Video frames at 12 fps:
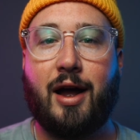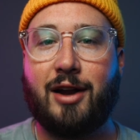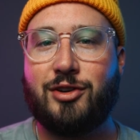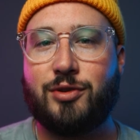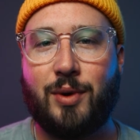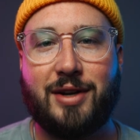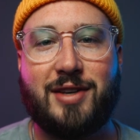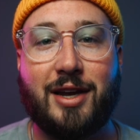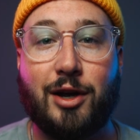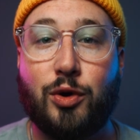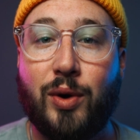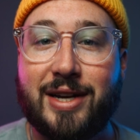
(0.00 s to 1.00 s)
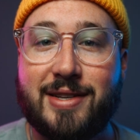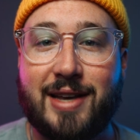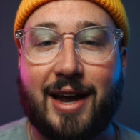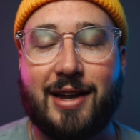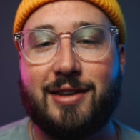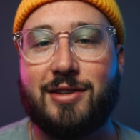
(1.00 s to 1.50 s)
I just wanna take a quick
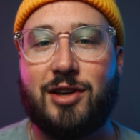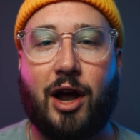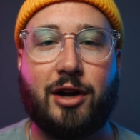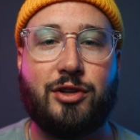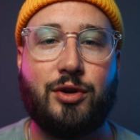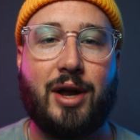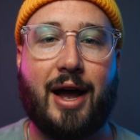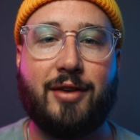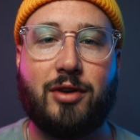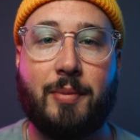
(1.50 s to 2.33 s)
second to talk to you guys